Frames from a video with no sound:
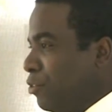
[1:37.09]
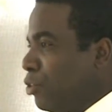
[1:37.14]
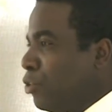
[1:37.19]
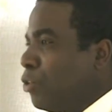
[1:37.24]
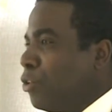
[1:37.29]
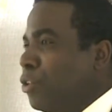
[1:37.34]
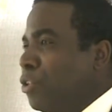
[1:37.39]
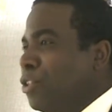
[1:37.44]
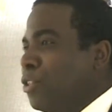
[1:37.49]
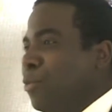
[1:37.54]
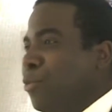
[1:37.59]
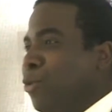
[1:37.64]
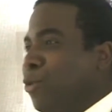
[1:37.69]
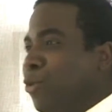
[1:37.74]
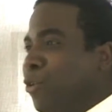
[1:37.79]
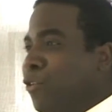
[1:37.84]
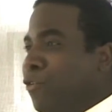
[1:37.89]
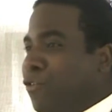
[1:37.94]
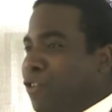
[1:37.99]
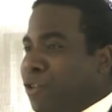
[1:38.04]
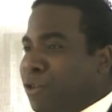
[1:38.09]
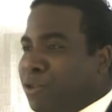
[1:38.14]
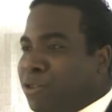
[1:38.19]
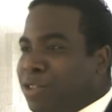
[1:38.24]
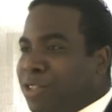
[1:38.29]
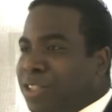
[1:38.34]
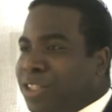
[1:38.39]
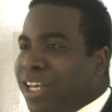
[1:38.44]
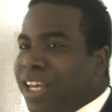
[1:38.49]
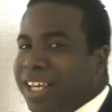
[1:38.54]
of Judaism who refuse
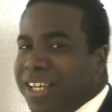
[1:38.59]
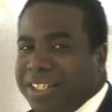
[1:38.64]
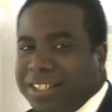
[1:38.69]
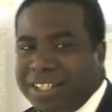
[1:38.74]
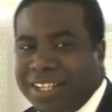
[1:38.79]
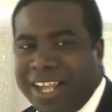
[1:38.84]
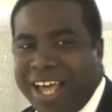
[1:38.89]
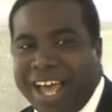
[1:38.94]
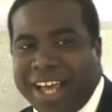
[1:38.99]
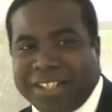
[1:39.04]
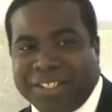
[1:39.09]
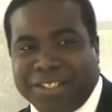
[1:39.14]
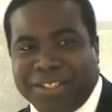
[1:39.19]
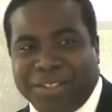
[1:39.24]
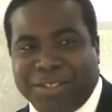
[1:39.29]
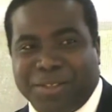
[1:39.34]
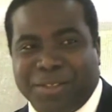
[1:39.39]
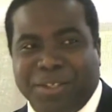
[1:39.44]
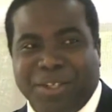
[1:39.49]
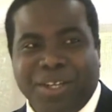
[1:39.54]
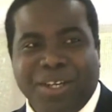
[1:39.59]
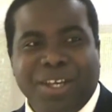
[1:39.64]
to take his classes.